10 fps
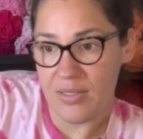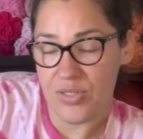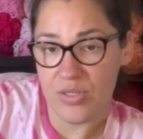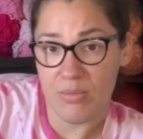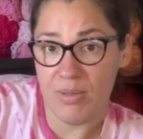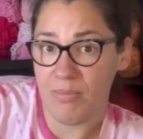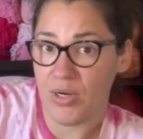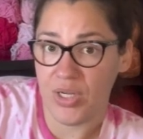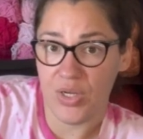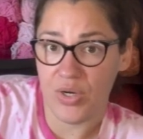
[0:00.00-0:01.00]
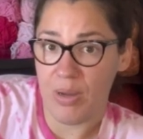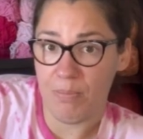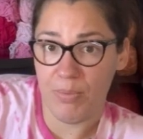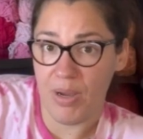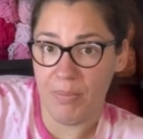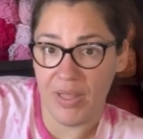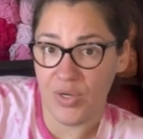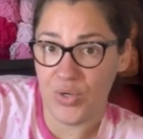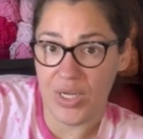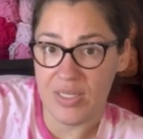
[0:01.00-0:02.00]
It's just gonna be market prep like
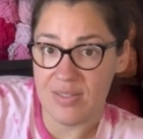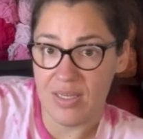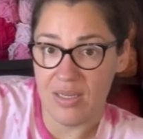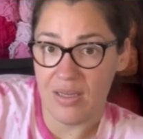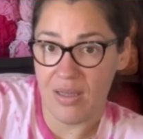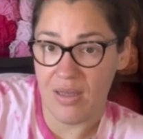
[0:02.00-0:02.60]
crazy